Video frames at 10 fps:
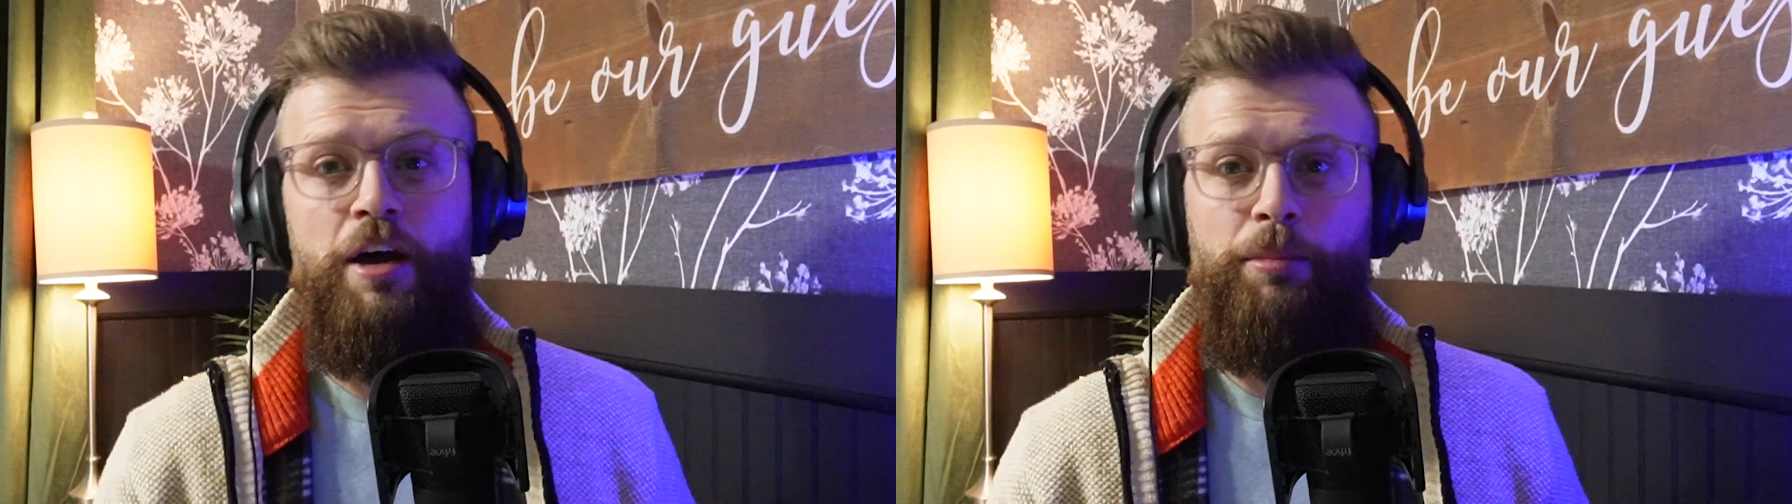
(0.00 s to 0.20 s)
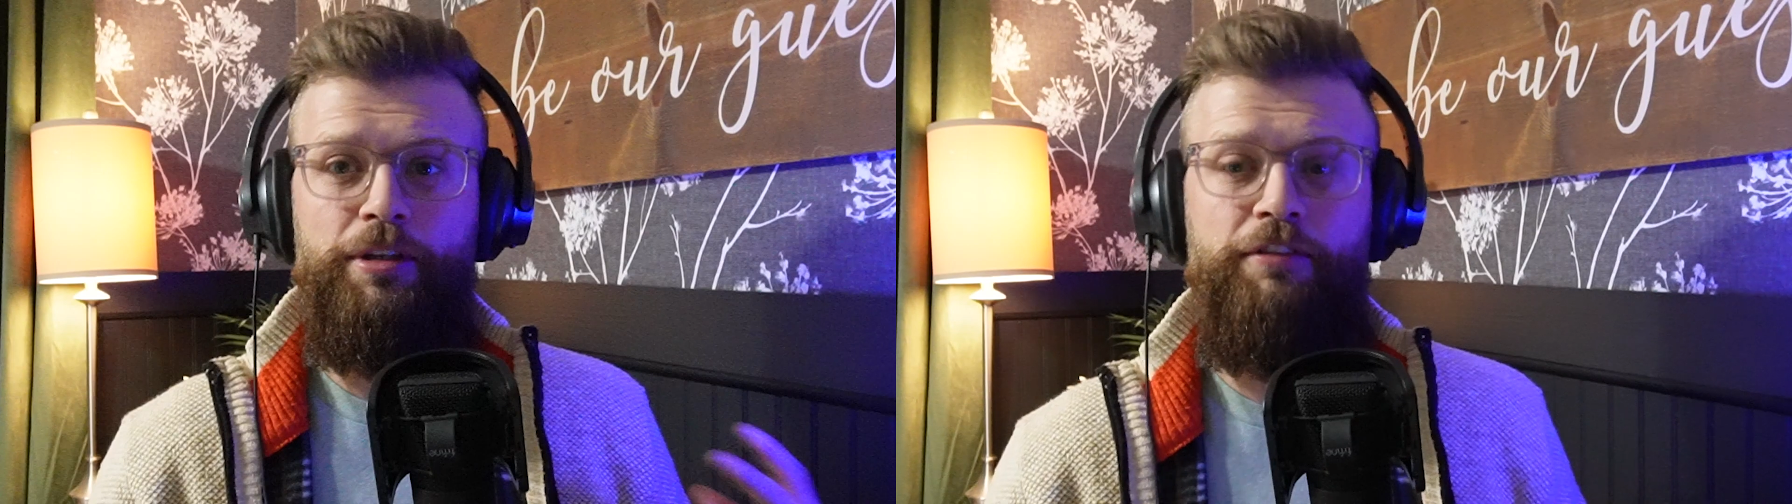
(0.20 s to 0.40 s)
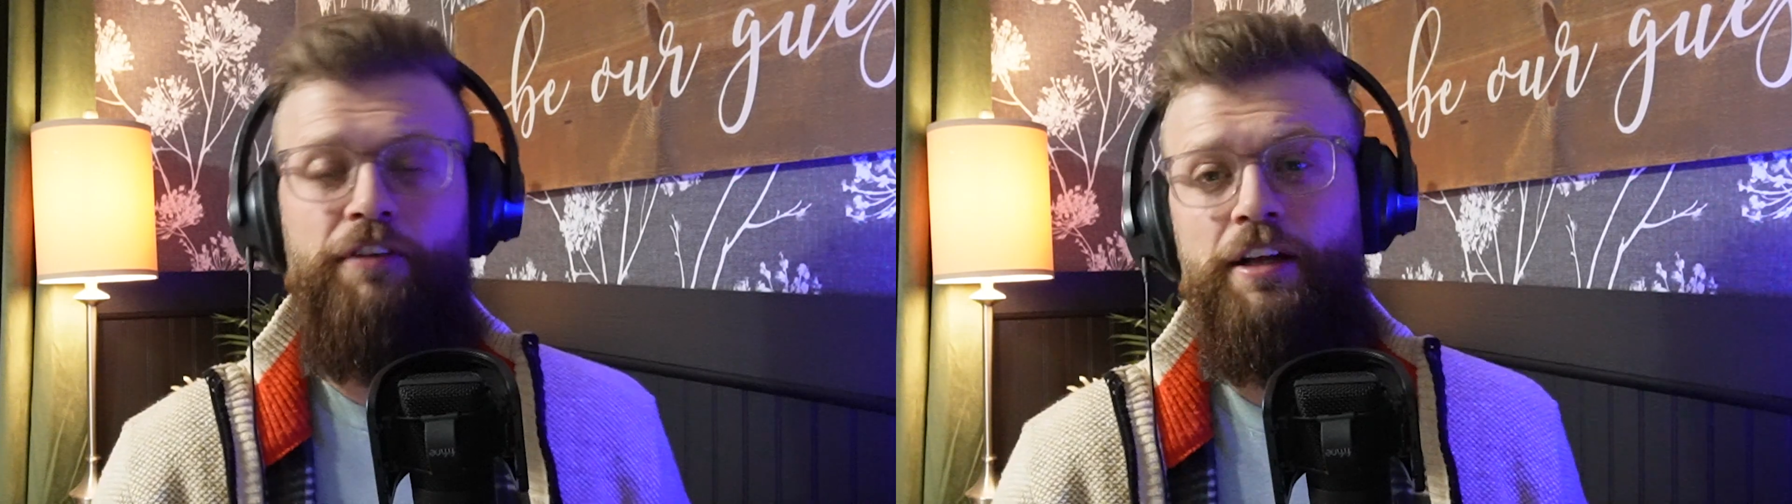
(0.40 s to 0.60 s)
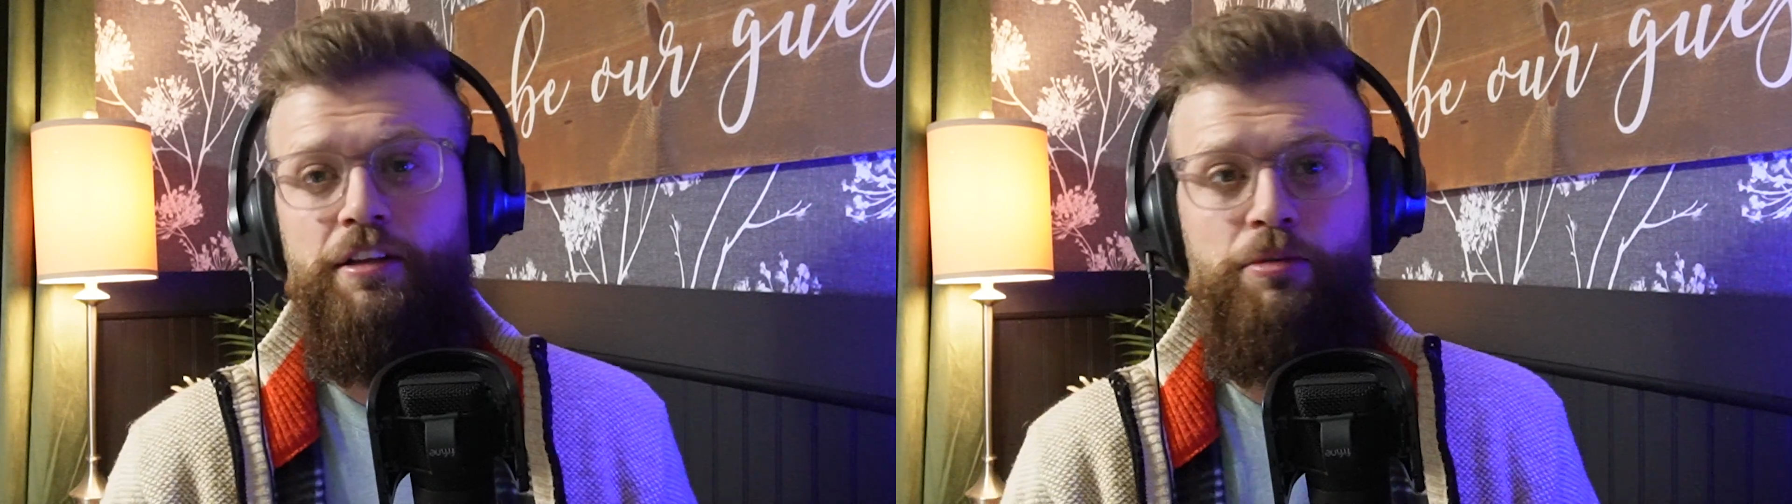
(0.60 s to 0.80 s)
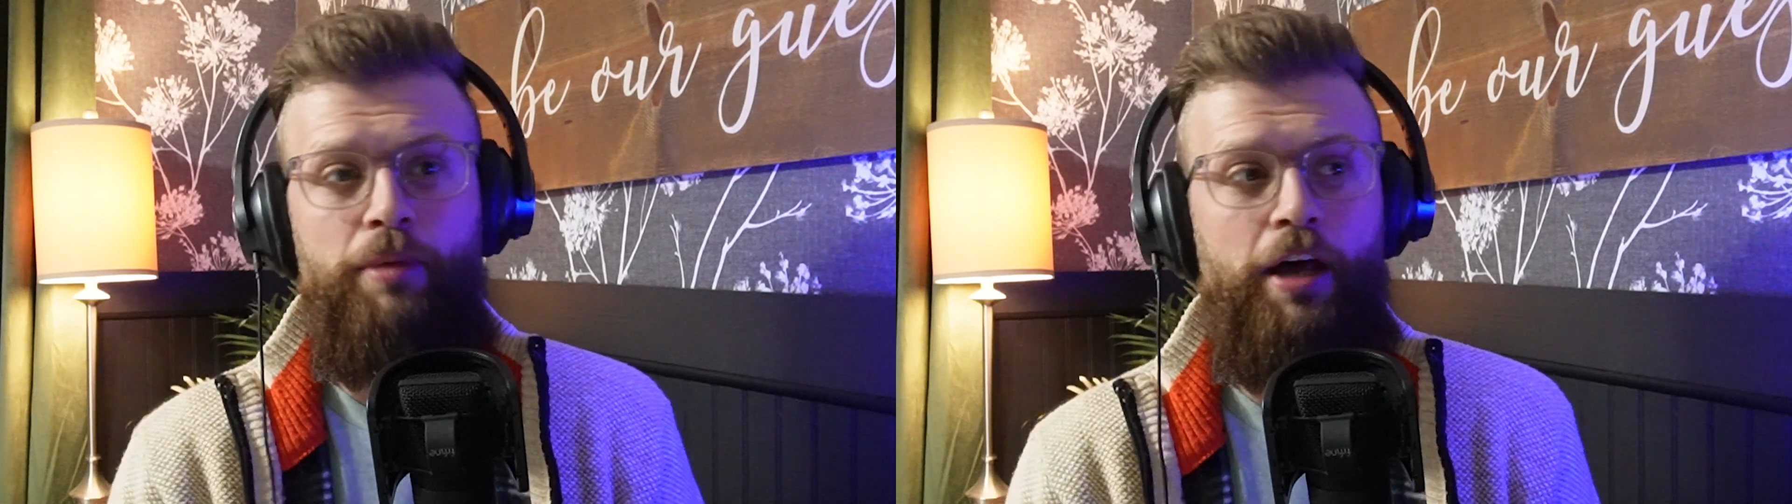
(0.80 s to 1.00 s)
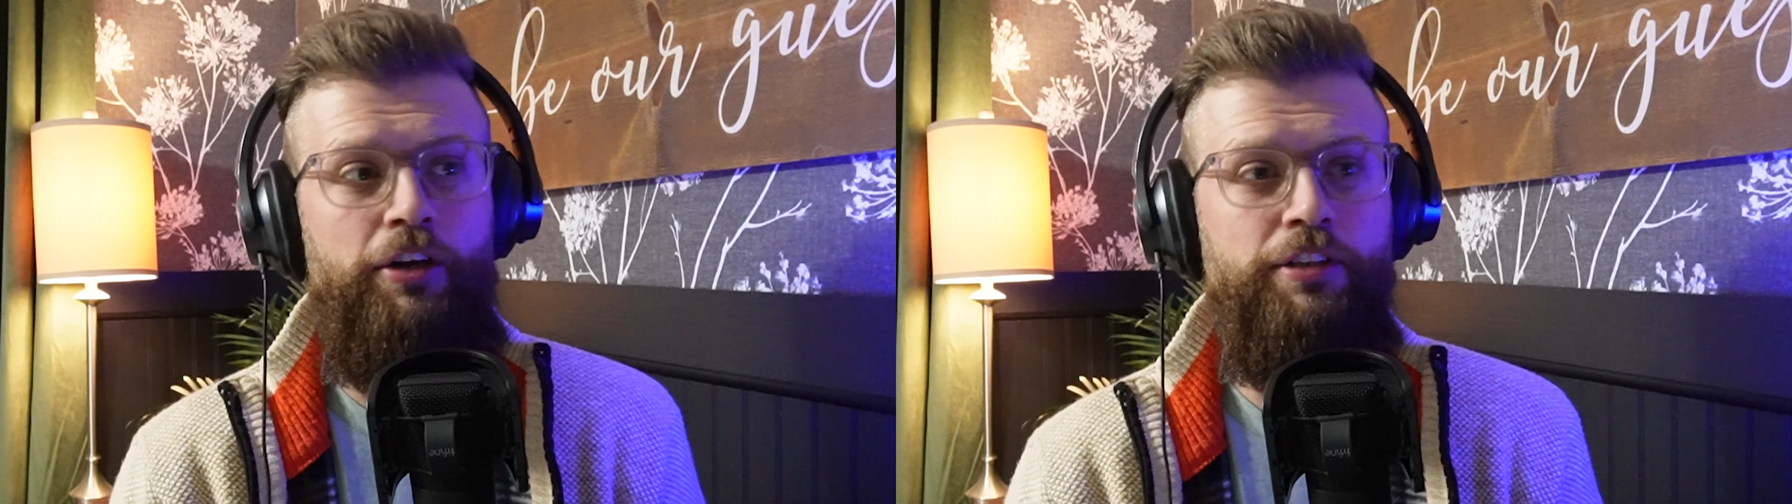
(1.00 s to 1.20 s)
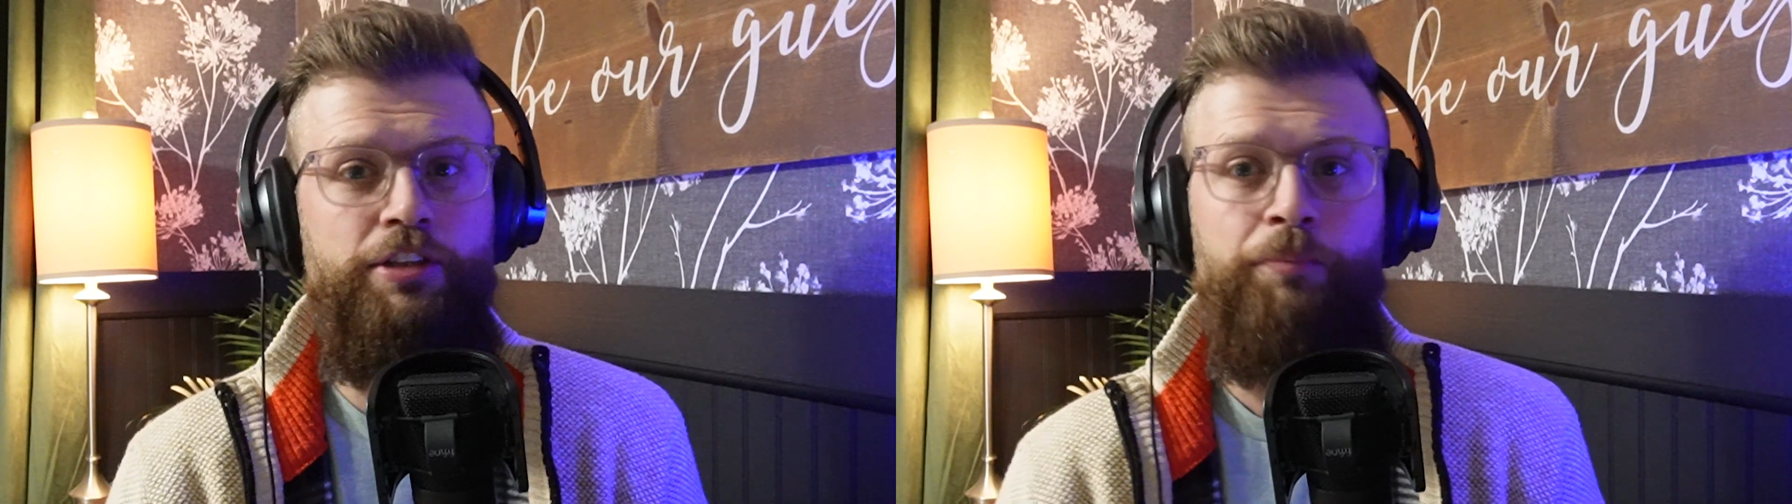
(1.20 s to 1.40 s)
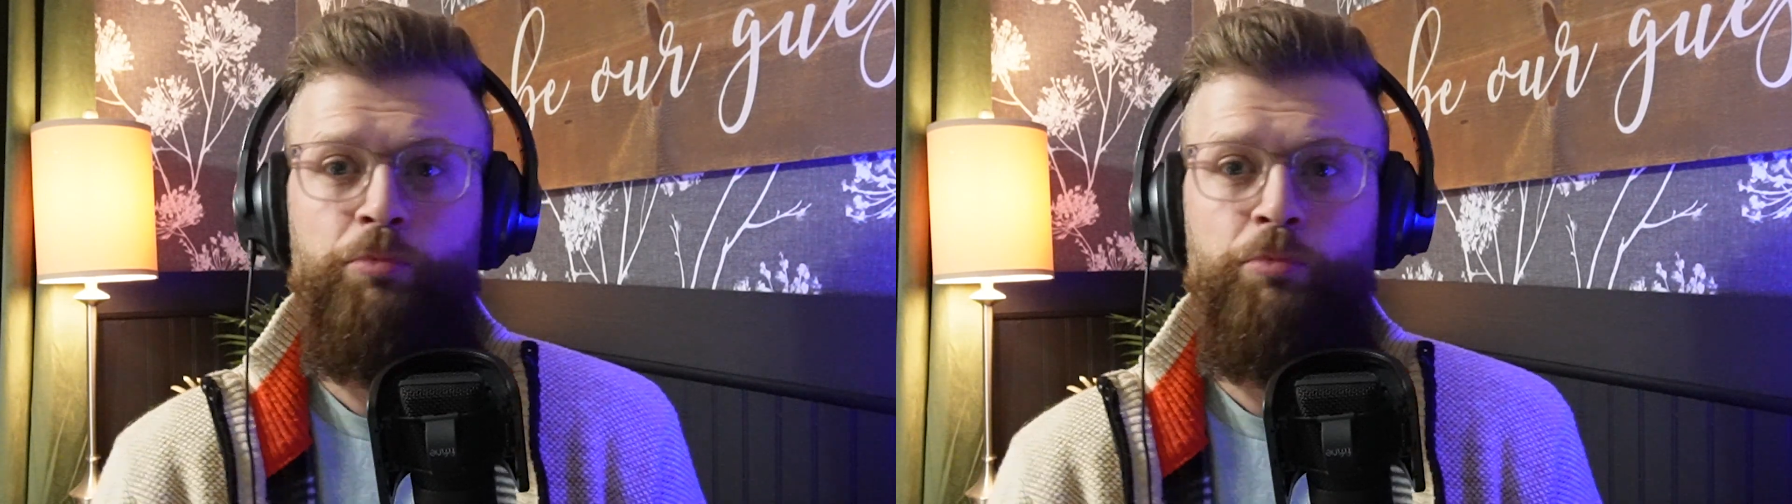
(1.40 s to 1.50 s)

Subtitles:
But the fact of the matter is,